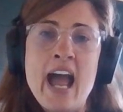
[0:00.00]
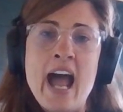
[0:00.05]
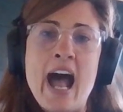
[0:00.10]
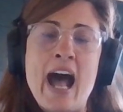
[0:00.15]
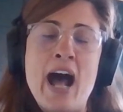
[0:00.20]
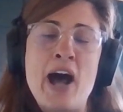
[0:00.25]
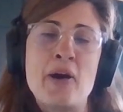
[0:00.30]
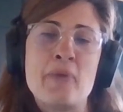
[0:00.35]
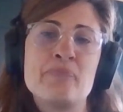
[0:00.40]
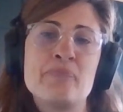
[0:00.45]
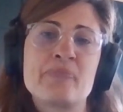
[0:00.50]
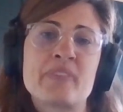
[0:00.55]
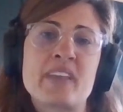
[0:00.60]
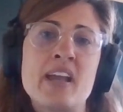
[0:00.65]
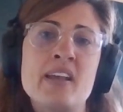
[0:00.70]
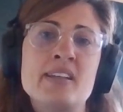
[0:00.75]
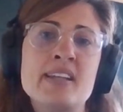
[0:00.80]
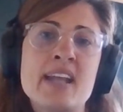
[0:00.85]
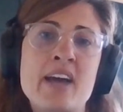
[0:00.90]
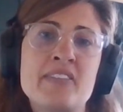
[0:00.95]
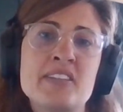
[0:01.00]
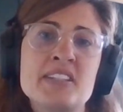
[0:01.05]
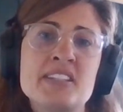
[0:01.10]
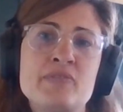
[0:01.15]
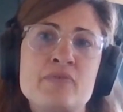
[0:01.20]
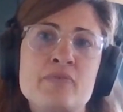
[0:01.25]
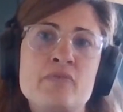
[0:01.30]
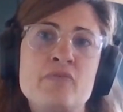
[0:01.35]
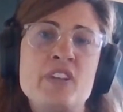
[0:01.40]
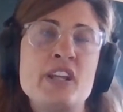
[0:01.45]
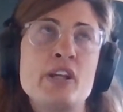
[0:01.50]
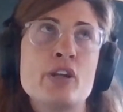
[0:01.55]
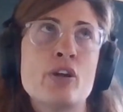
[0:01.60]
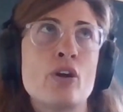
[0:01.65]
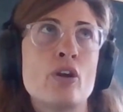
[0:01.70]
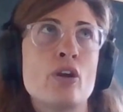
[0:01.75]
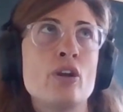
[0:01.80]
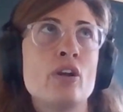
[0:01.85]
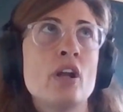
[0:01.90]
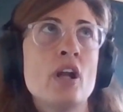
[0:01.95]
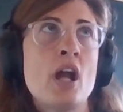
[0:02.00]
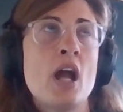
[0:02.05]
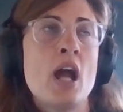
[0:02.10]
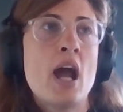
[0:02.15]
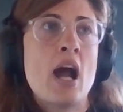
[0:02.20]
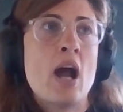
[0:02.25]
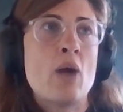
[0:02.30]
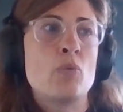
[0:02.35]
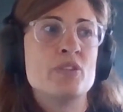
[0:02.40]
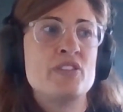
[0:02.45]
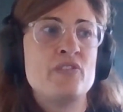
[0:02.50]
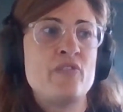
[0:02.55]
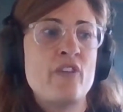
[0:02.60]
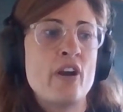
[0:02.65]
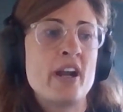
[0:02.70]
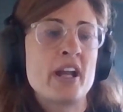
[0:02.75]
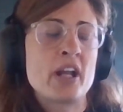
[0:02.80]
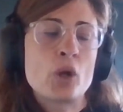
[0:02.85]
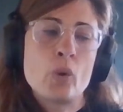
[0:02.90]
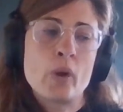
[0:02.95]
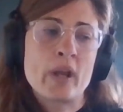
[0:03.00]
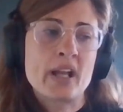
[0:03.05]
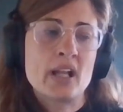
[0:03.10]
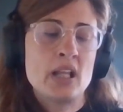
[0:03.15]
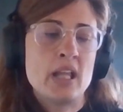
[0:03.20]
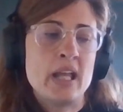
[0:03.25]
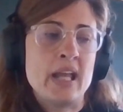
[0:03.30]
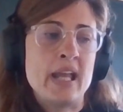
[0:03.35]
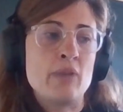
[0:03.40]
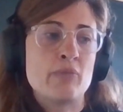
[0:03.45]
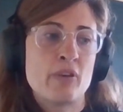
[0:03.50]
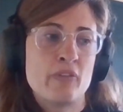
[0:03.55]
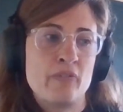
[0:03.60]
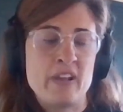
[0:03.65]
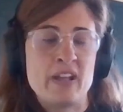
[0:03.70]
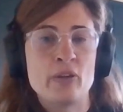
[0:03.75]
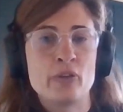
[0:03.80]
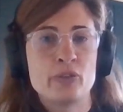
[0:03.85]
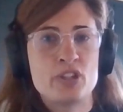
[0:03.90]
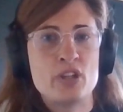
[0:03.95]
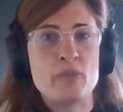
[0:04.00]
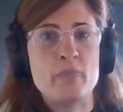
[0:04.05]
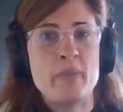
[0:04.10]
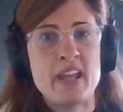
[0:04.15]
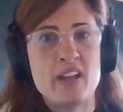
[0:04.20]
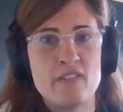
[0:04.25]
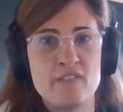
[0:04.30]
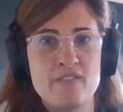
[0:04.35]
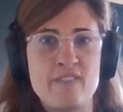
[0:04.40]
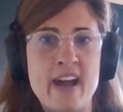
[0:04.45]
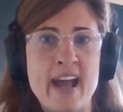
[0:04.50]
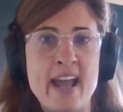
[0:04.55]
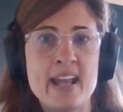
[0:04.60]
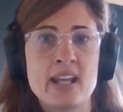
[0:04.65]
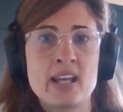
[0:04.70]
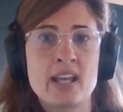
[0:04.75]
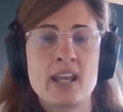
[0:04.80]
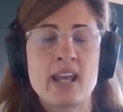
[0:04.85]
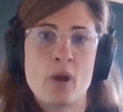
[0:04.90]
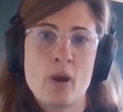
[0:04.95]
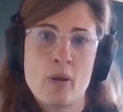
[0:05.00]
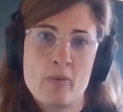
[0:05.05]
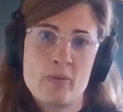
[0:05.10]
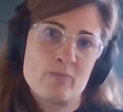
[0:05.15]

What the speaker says: Now, this video was very quickly revealed to be a fake.